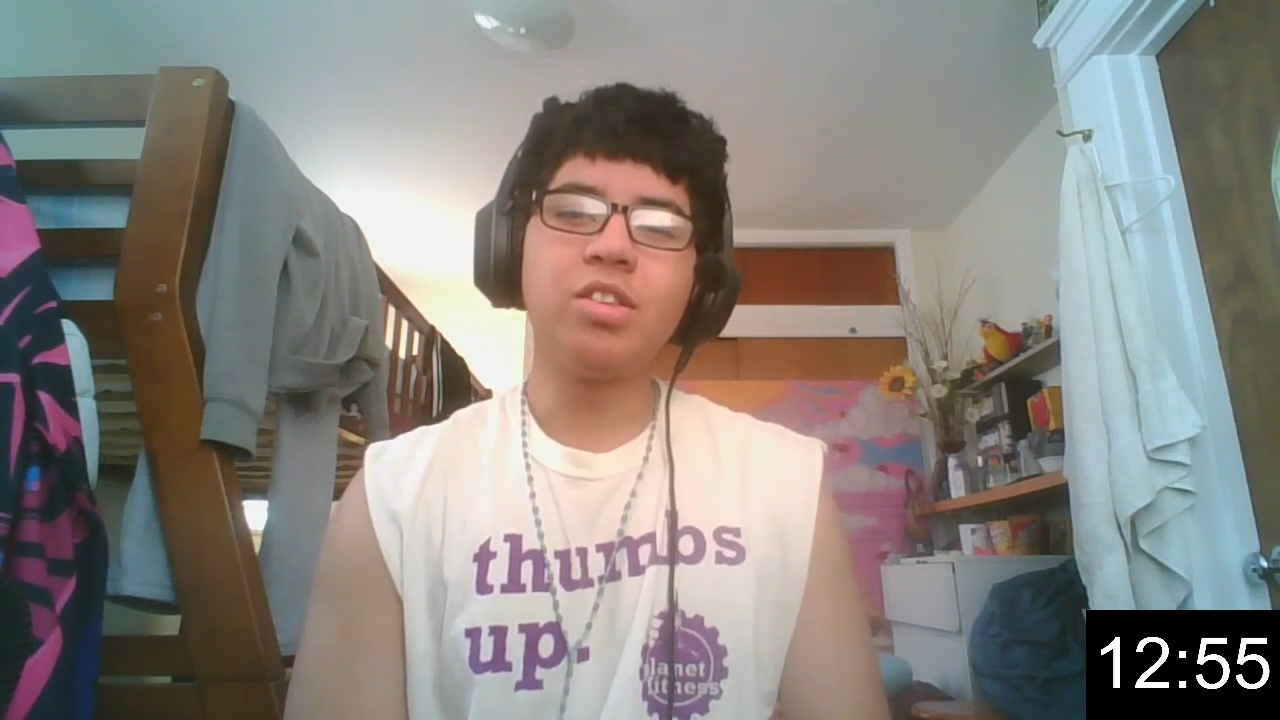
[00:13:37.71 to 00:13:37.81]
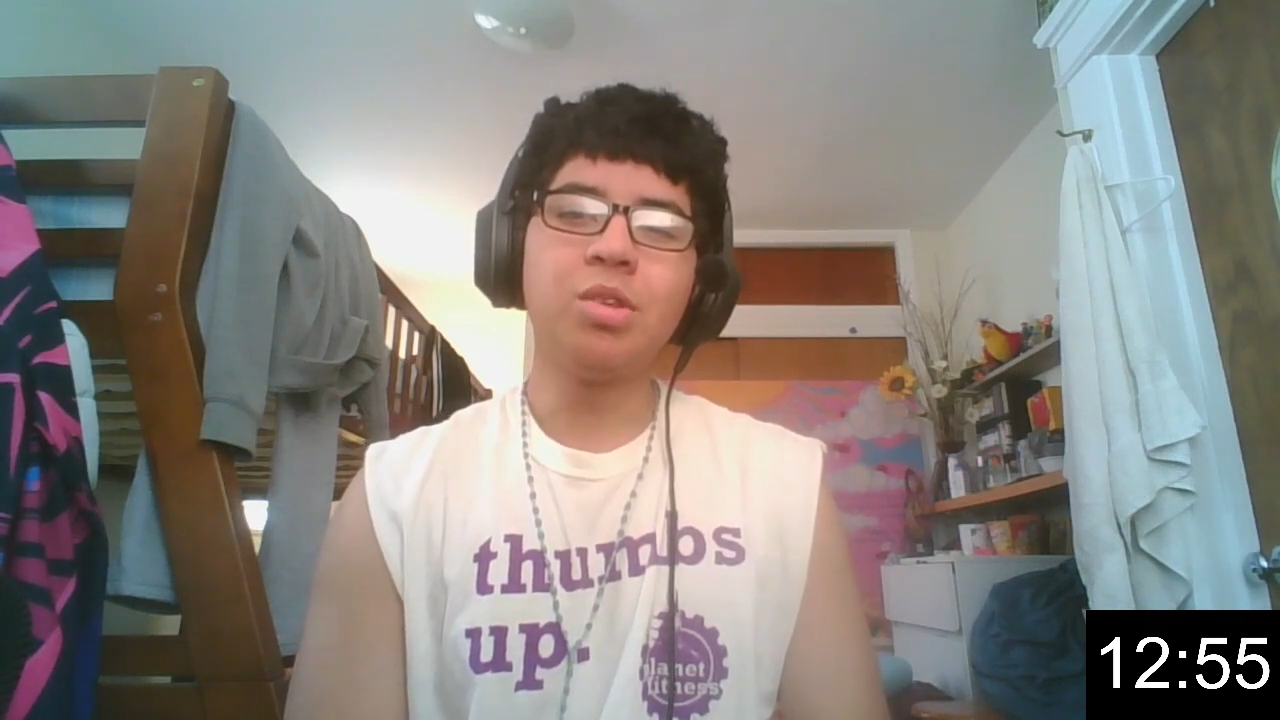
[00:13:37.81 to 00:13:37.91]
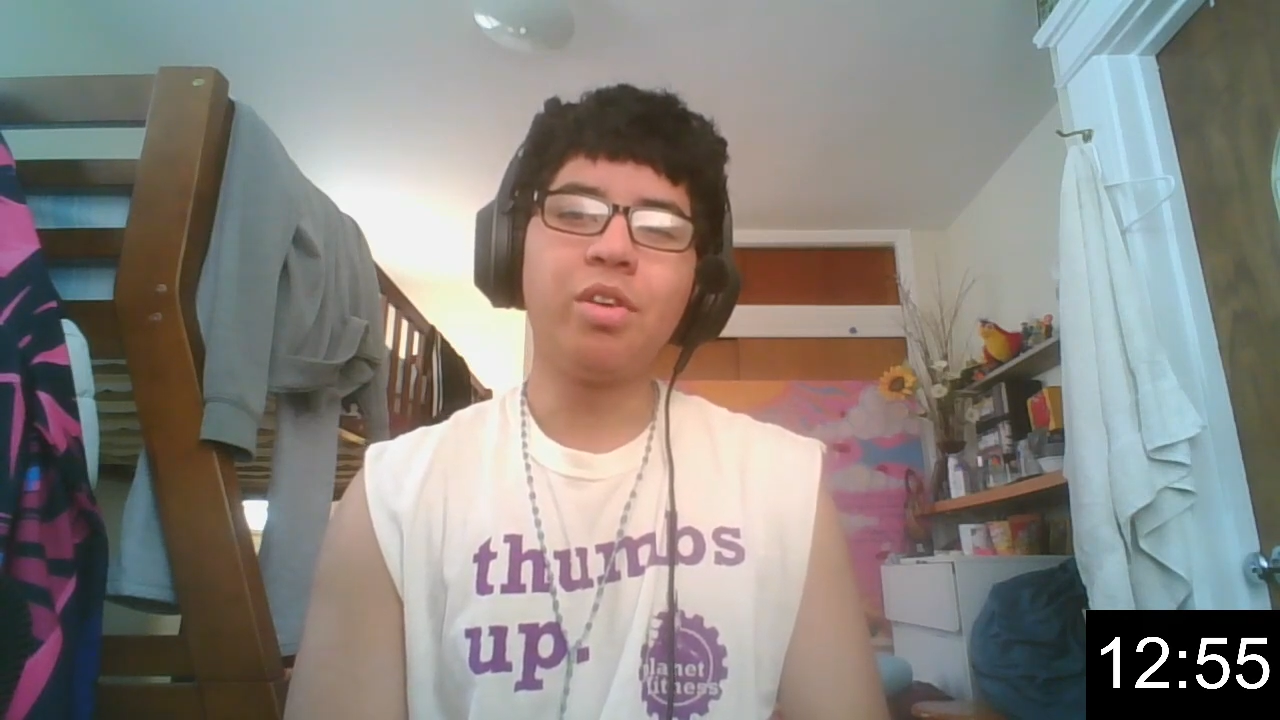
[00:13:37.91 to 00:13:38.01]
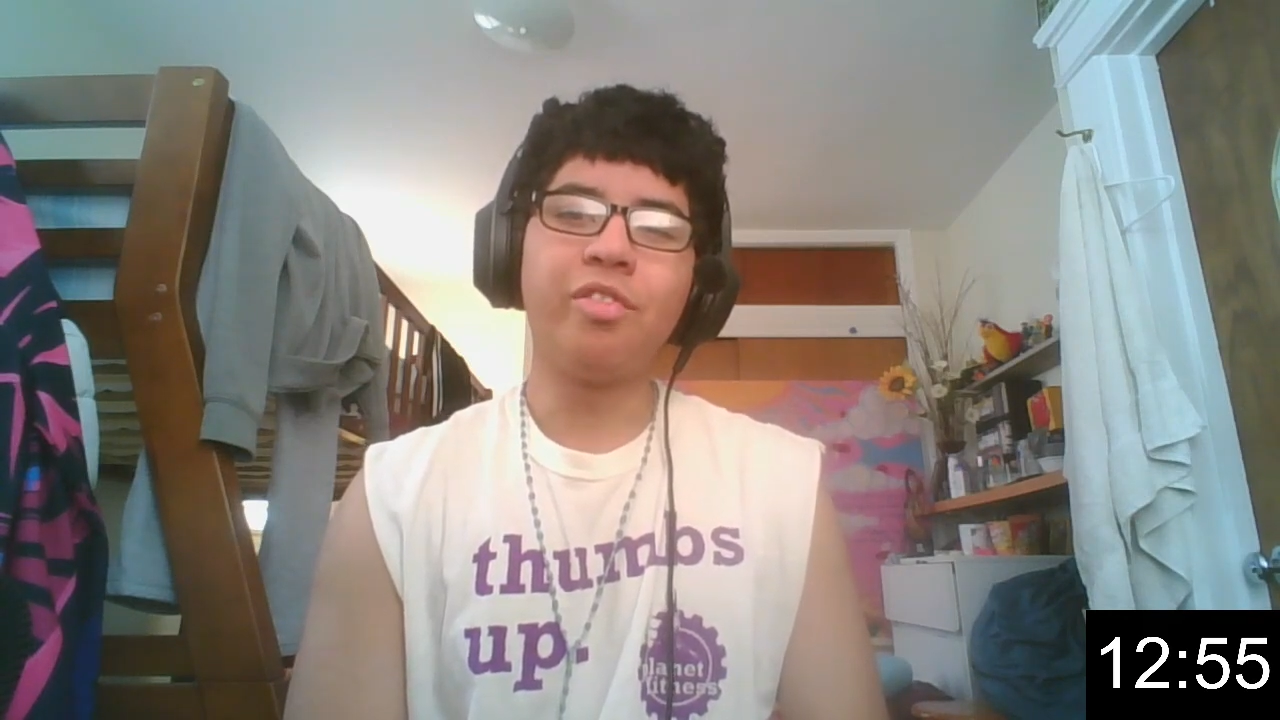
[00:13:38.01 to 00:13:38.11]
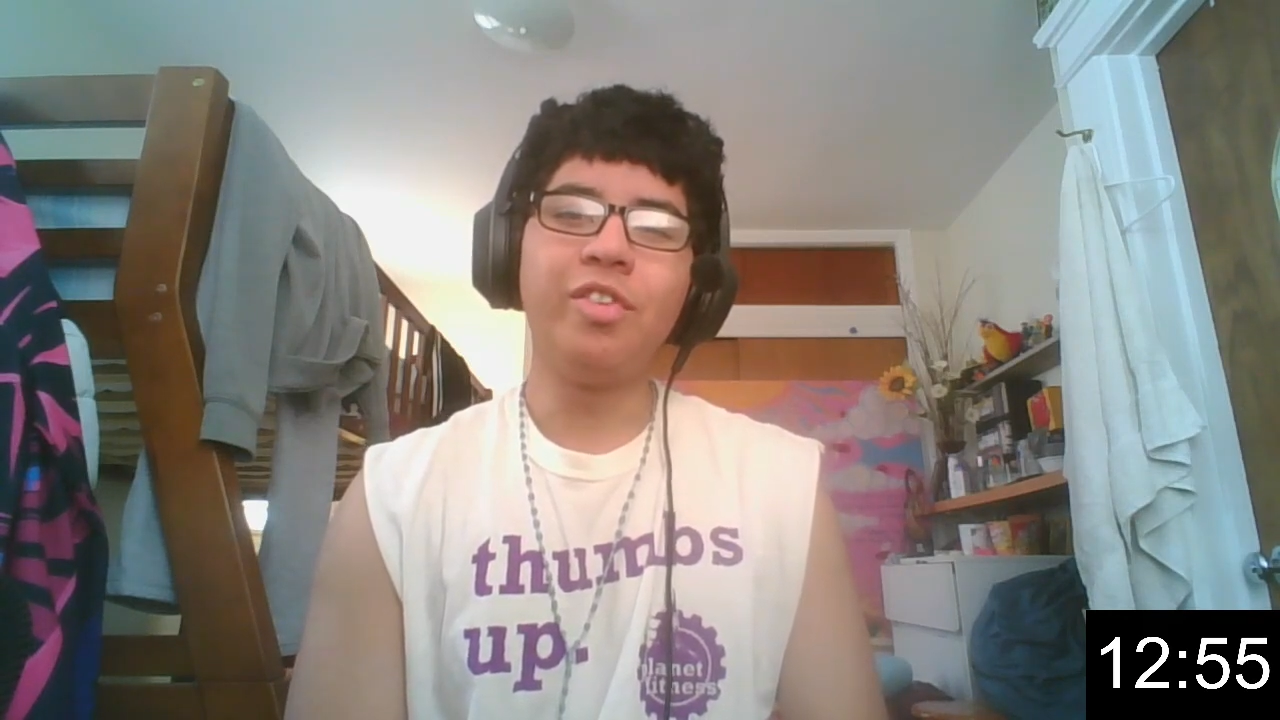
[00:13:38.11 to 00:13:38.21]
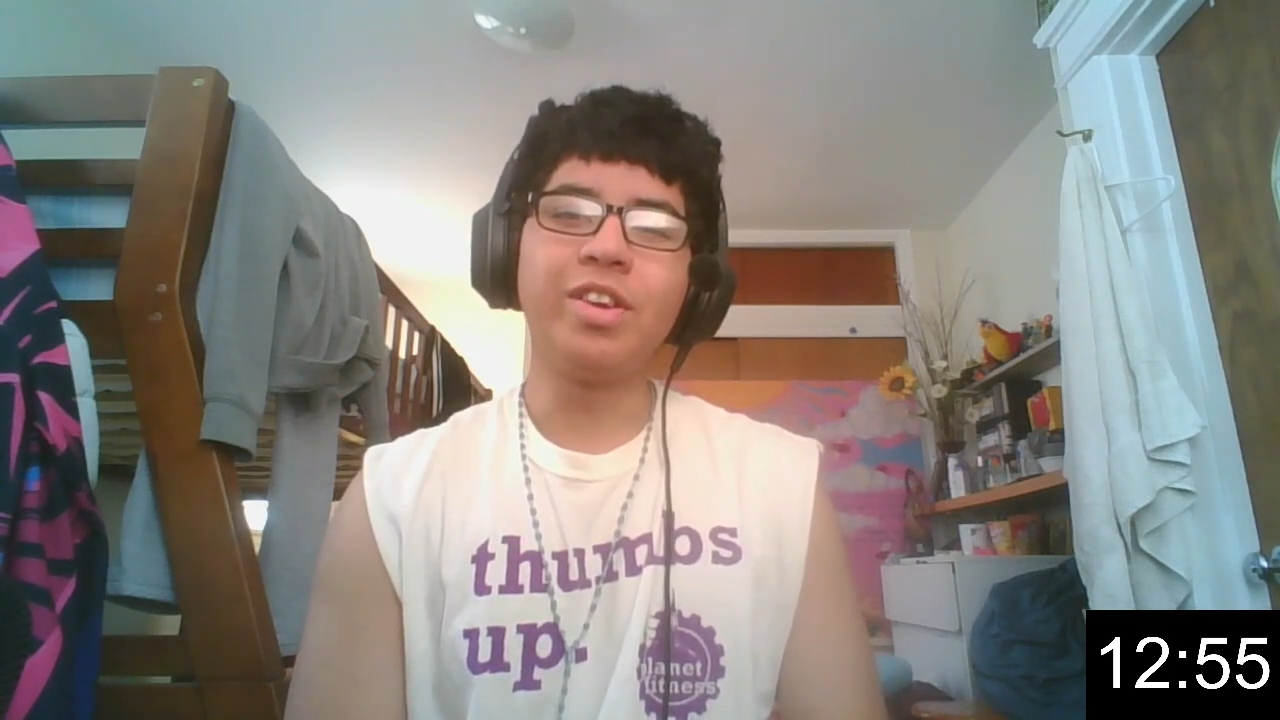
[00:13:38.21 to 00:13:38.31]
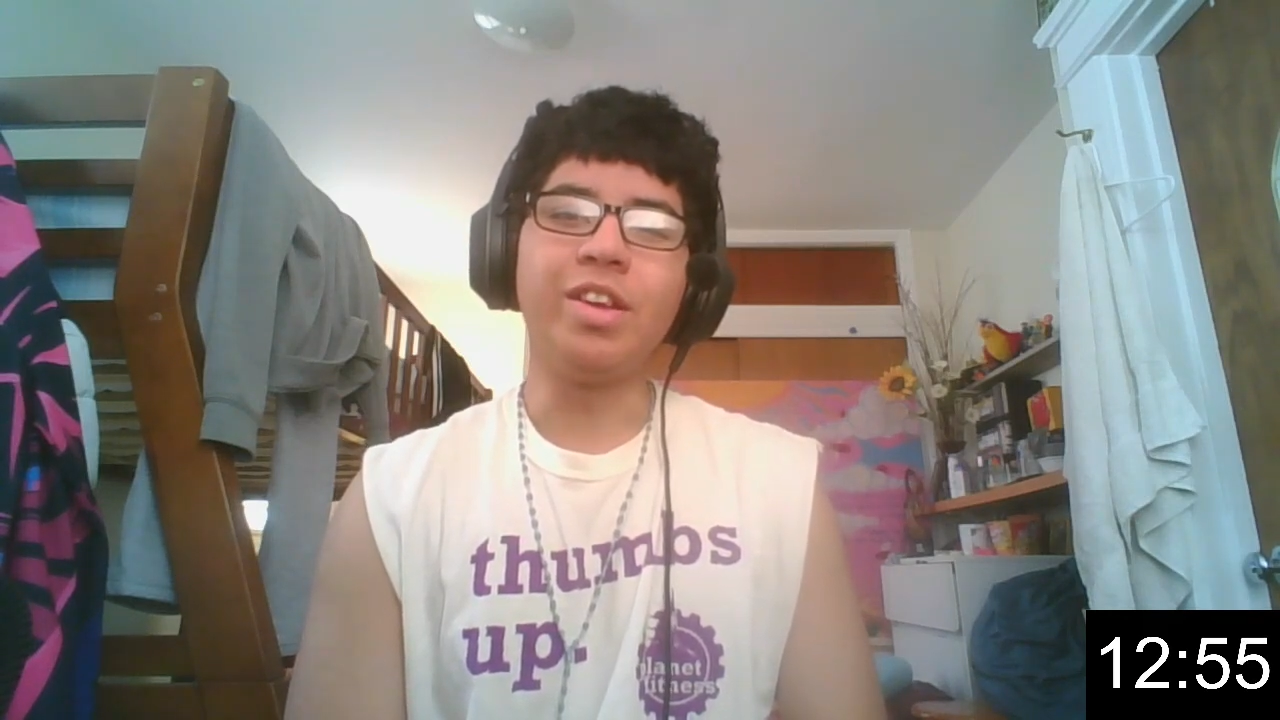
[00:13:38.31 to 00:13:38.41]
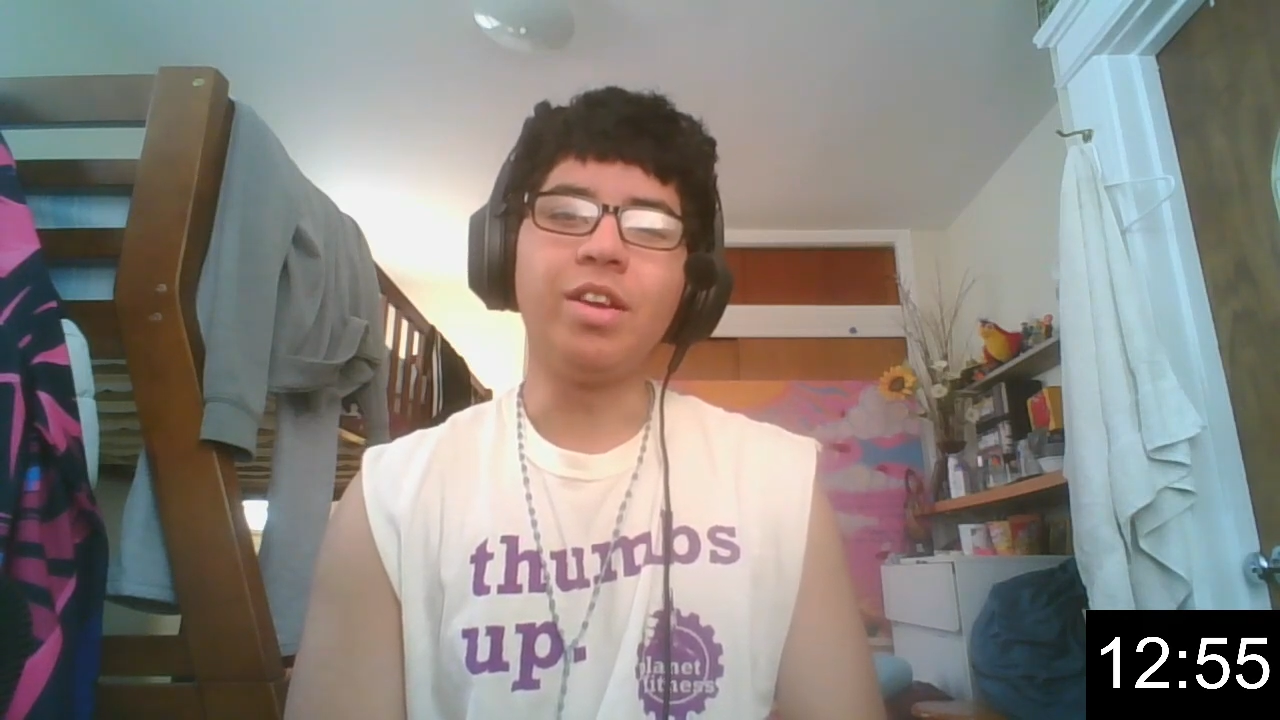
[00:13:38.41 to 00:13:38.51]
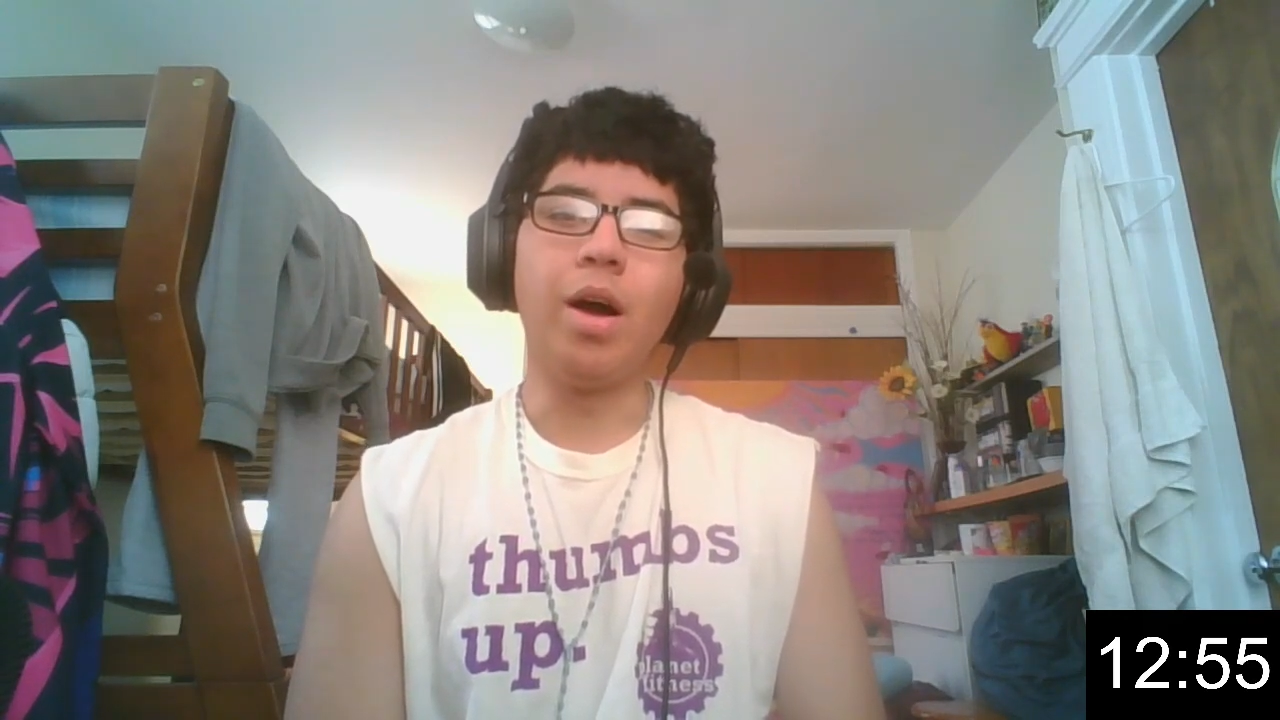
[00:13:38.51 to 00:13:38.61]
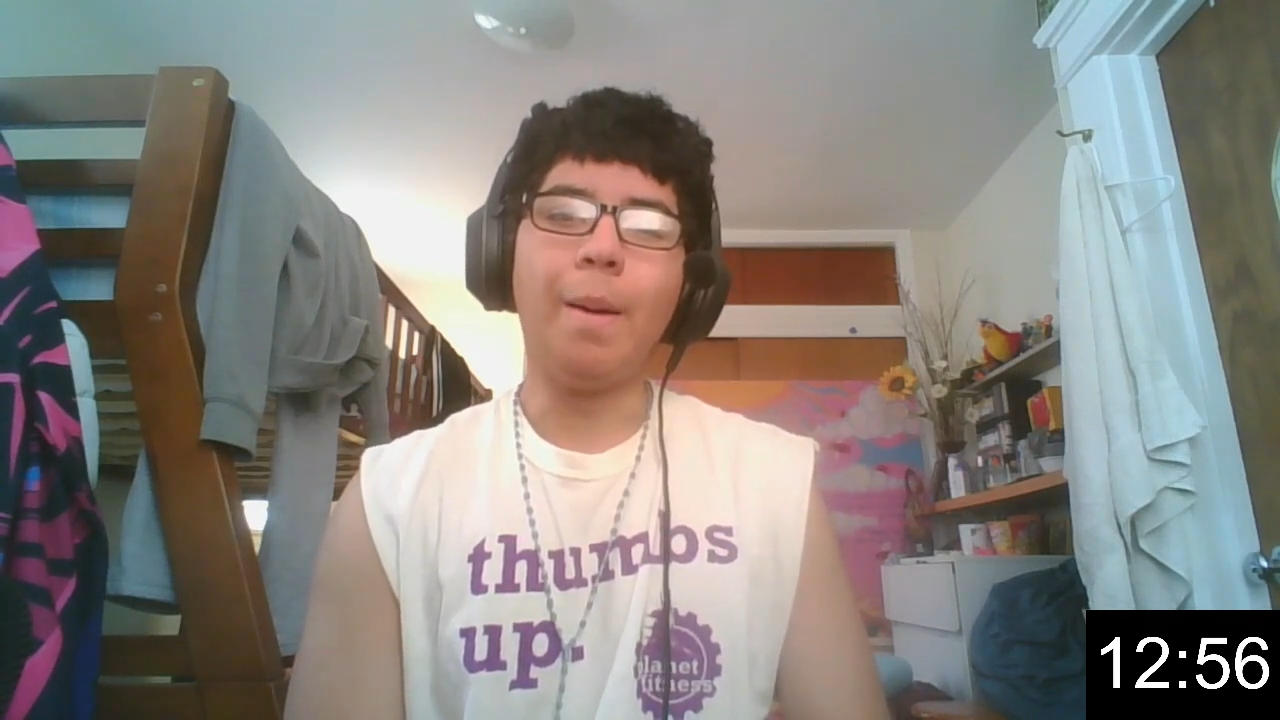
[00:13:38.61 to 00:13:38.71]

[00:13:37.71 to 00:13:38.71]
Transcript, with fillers: scene where freaking